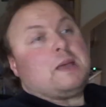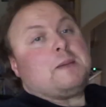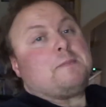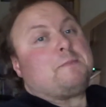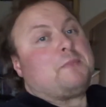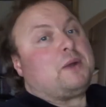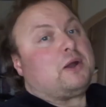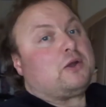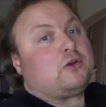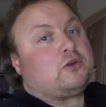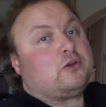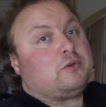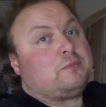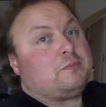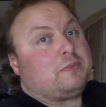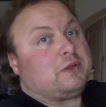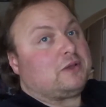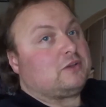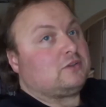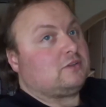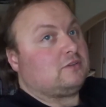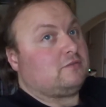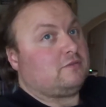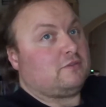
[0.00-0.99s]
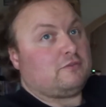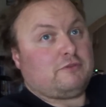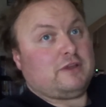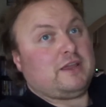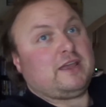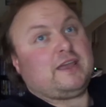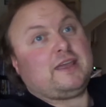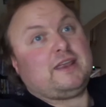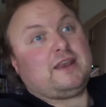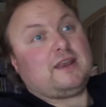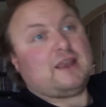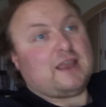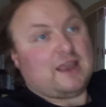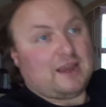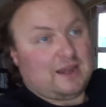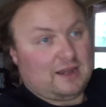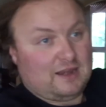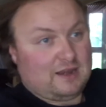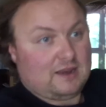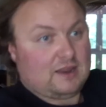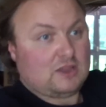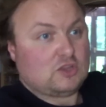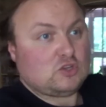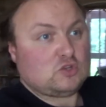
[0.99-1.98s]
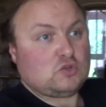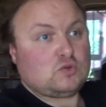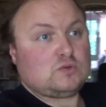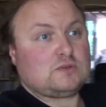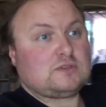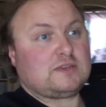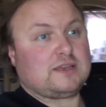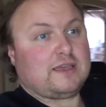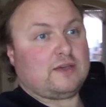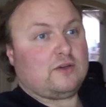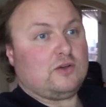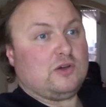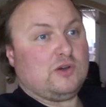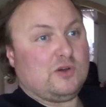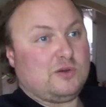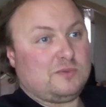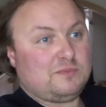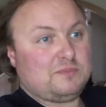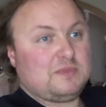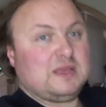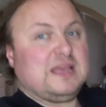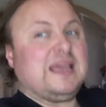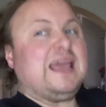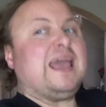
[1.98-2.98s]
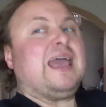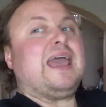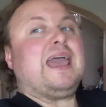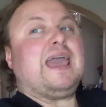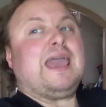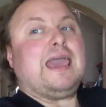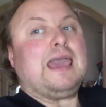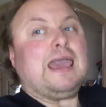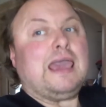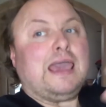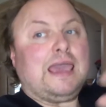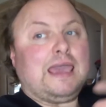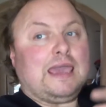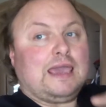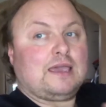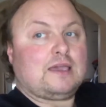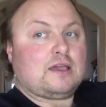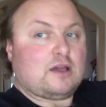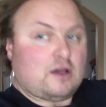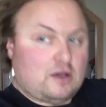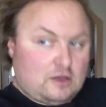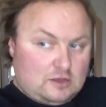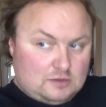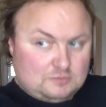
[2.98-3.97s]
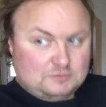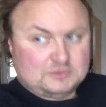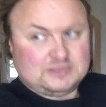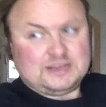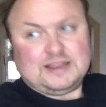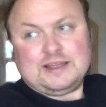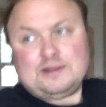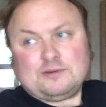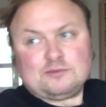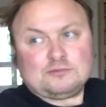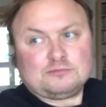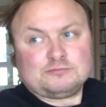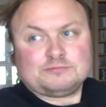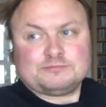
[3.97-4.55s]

but I couldn't because of the rain, and as soon as I get home, it calms down.